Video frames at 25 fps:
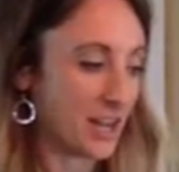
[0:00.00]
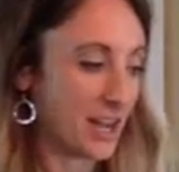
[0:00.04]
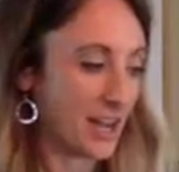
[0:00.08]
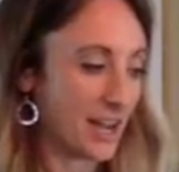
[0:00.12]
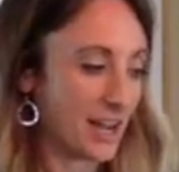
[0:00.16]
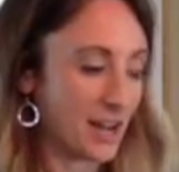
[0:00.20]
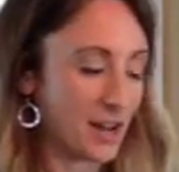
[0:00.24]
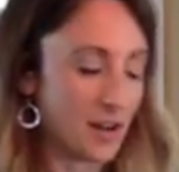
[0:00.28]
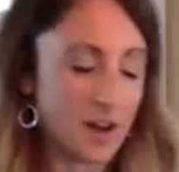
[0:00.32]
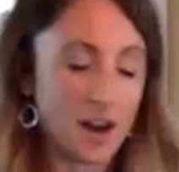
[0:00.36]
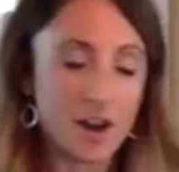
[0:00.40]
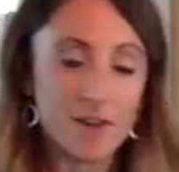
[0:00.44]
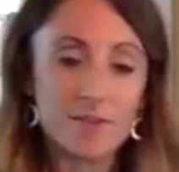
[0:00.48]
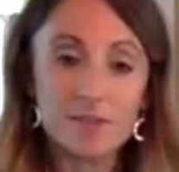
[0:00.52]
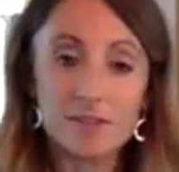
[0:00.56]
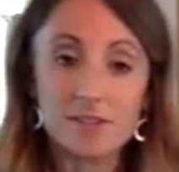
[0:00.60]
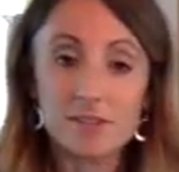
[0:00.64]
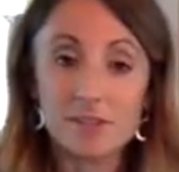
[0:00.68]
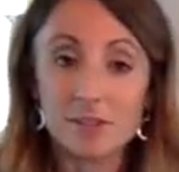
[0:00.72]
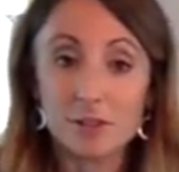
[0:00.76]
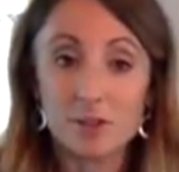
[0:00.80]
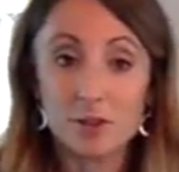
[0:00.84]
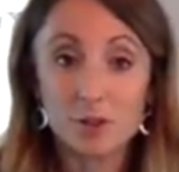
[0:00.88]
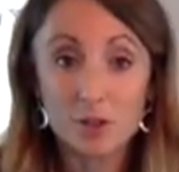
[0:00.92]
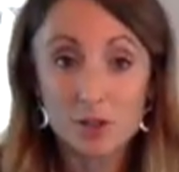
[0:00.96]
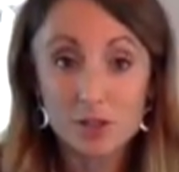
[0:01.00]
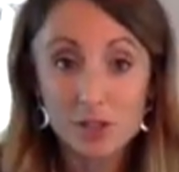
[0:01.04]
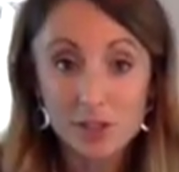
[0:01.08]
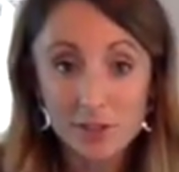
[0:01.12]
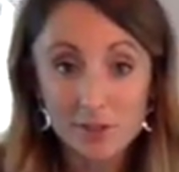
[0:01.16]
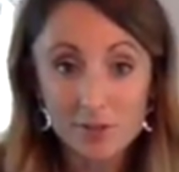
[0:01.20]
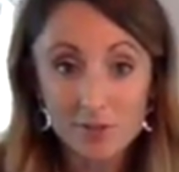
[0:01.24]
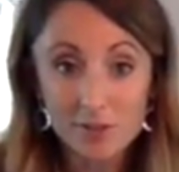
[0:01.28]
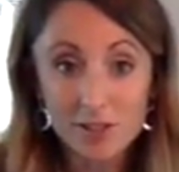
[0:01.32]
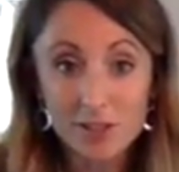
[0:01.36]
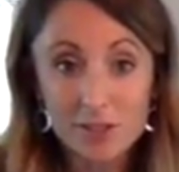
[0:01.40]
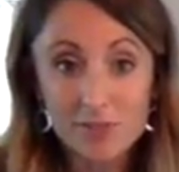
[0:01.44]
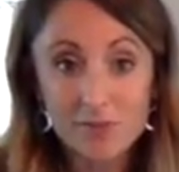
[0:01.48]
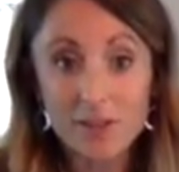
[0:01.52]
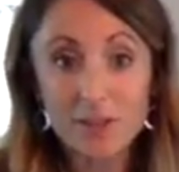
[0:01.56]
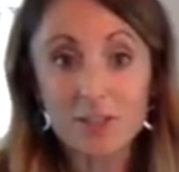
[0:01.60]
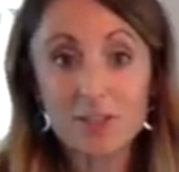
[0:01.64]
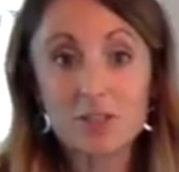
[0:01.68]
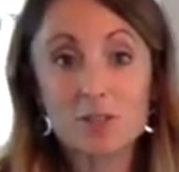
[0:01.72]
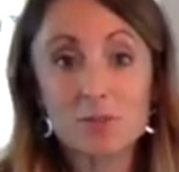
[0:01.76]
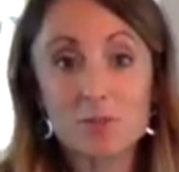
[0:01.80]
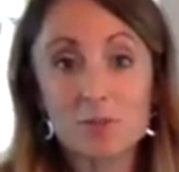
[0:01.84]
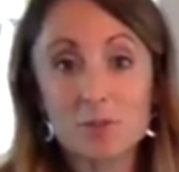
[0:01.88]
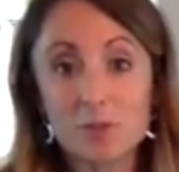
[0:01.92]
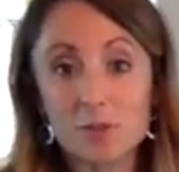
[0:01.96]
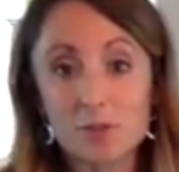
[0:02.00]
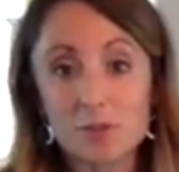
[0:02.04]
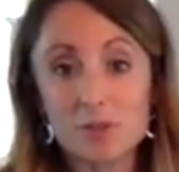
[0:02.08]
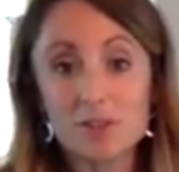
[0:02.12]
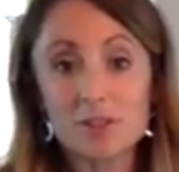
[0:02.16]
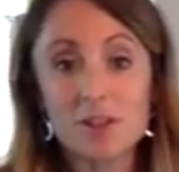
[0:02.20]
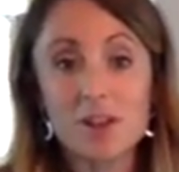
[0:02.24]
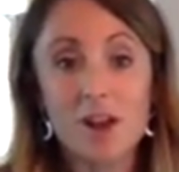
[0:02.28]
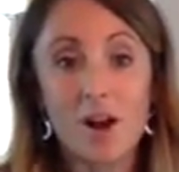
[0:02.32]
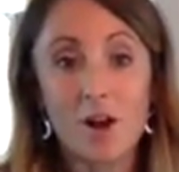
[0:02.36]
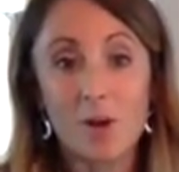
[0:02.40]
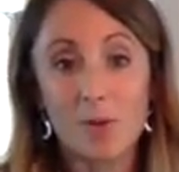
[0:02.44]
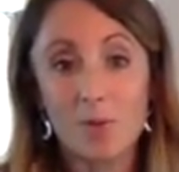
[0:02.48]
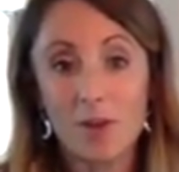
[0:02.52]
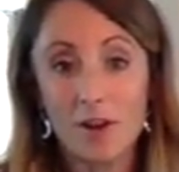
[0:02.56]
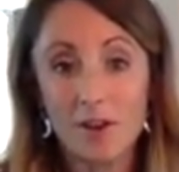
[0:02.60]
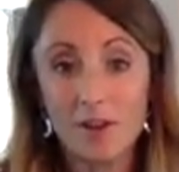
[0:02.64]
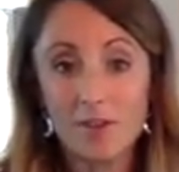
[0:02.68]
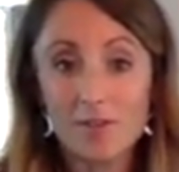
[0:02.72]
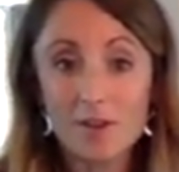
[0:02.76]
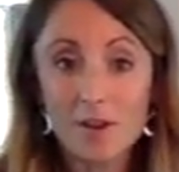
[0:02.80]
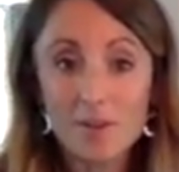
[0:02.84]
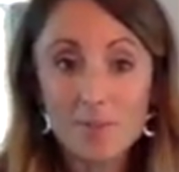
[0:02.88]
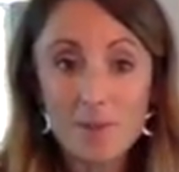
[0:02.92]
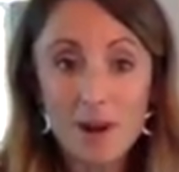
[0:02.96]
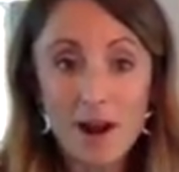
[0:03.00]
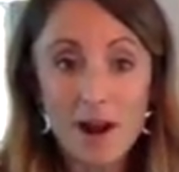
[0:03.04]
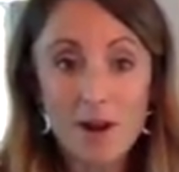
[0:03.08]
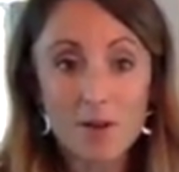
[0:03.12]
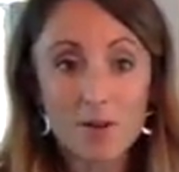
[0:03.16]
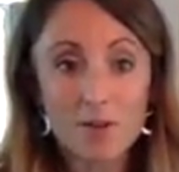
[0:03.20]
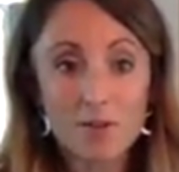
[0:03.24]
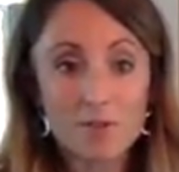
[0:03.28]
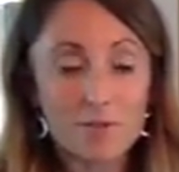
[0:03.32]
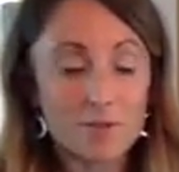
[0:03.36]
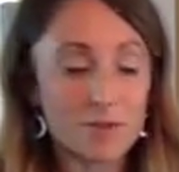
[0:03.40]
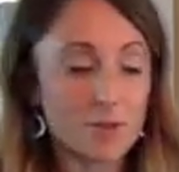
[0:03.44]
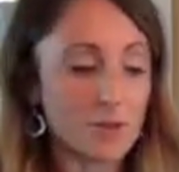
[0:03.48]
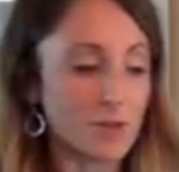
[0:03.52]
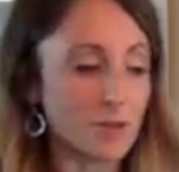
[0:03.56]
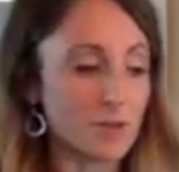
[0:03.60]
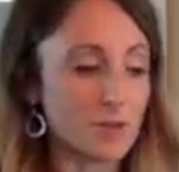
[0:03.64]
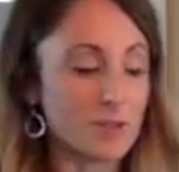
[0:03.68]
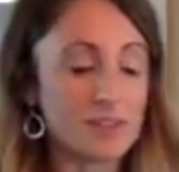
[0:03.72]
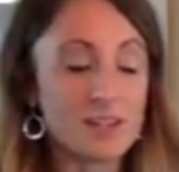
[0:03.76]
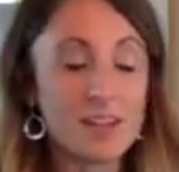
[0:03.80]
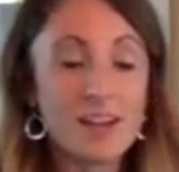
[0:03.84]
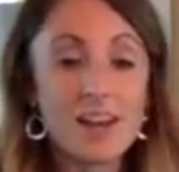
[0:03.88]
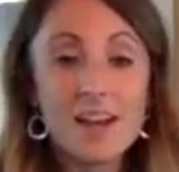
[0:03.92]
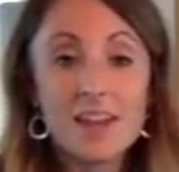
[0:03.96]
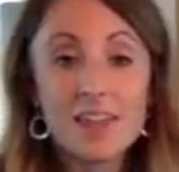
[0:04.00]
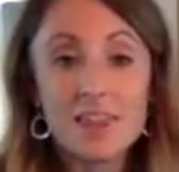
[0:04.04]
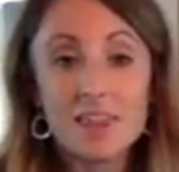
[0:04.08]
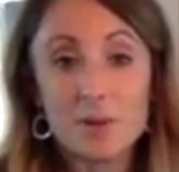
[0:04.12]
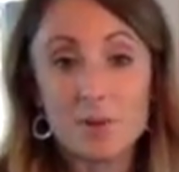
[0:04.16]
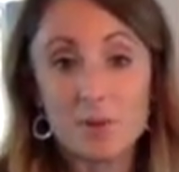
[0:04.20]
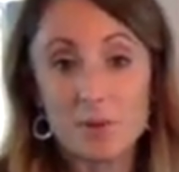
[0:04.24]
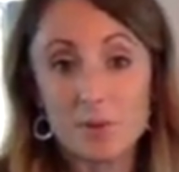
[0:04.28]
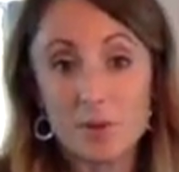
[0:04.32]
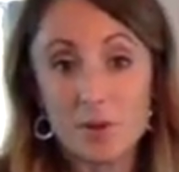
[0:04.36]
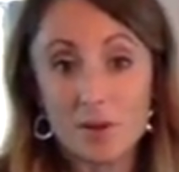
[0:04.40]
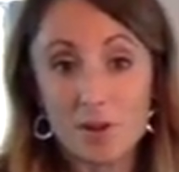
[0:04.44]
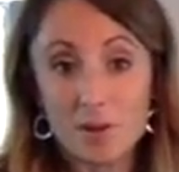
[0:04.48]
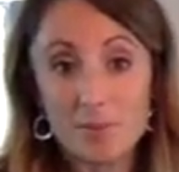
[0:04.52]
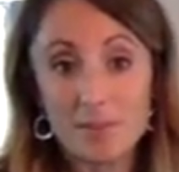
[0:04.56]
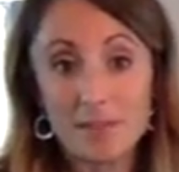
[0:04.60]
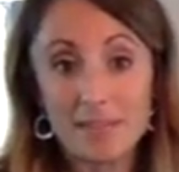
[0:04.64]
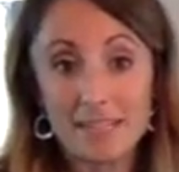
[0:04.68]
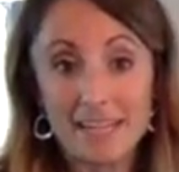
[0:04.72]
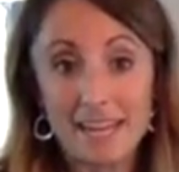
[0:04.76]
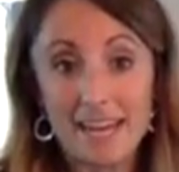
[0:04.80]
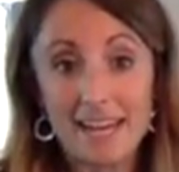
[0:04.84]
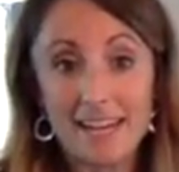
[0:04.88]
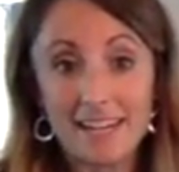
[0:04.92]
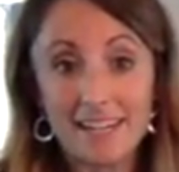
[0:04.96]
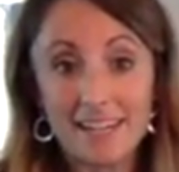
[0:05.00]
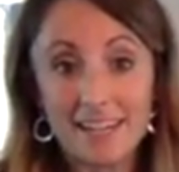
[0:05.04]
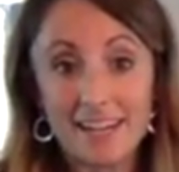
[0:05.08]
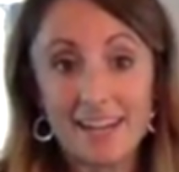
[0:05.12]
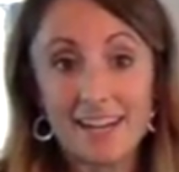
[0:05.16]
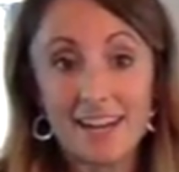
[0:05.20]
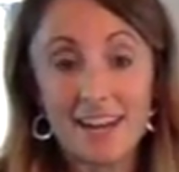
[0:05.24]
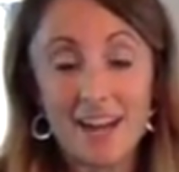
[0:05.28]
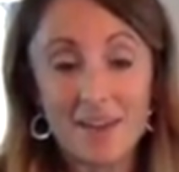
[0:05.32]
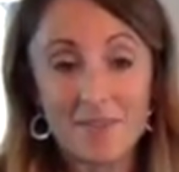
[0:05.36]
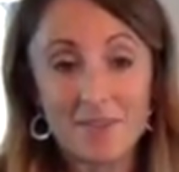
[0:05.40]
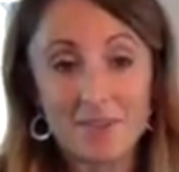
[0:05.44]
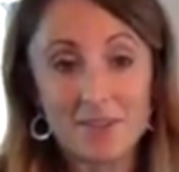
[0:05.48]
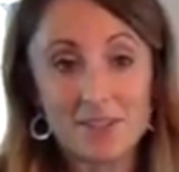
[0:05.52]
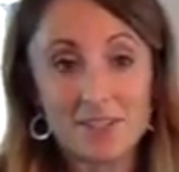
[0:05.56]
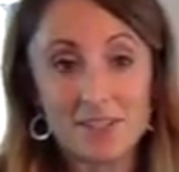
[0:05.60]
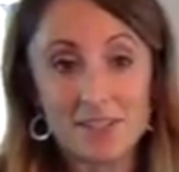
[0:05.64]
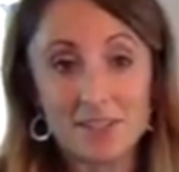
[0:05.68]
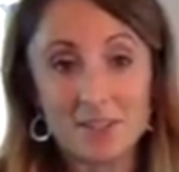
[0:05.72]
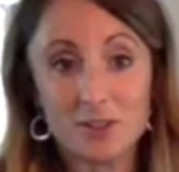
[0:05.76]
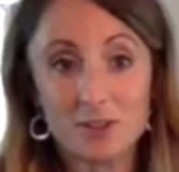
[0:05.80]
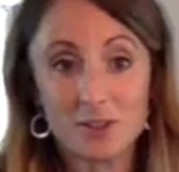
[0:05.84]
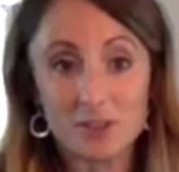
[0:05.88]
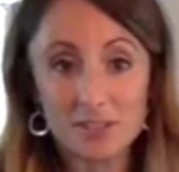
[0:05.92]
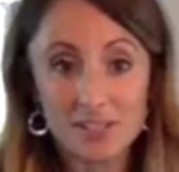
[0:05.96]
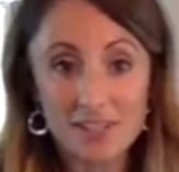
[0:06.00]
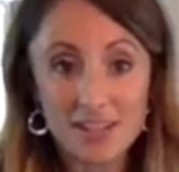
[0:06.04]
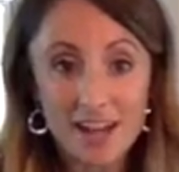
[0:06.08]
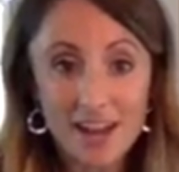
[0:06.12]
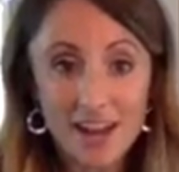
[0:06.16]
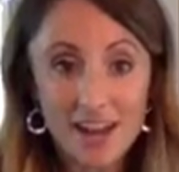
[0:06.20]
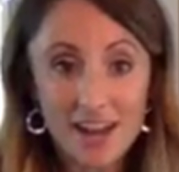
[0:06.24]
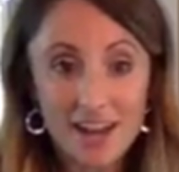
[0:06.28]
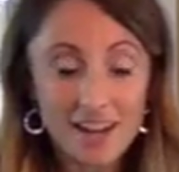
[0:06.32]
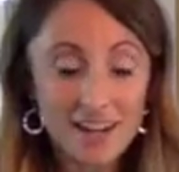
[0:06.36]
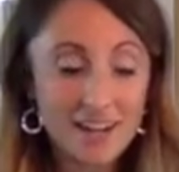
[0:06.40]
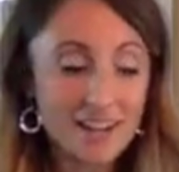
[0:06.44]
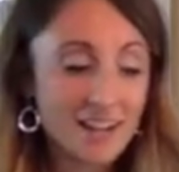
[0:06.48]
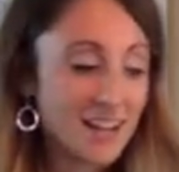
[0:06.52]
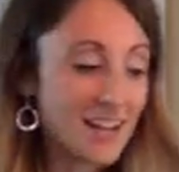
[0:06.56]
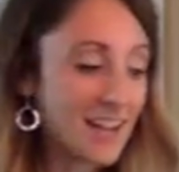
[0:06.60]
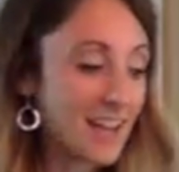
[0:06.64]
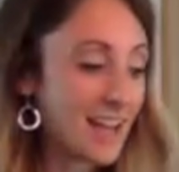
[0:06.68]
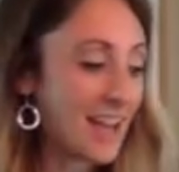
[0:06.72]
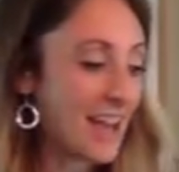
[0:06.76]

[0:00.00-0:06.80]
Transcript: And obviously cruciferous vegetables are one of our power foods that we want to be getting in every single day,